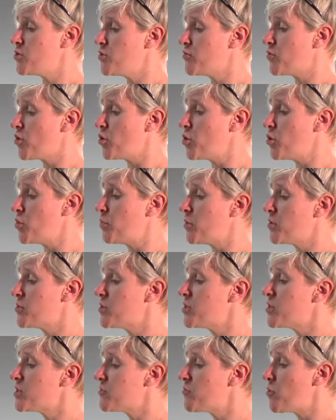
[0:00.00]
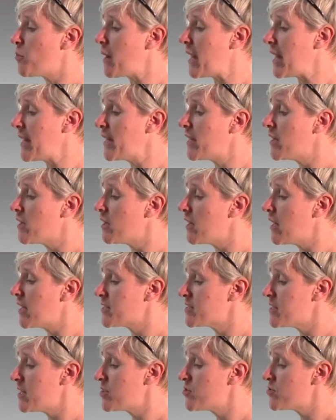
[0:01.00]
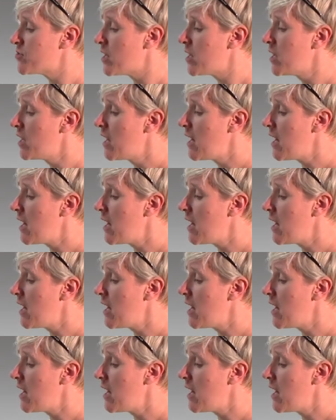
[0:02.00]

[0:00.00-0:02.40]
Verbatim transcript: you've got your buttons for play-in, etc.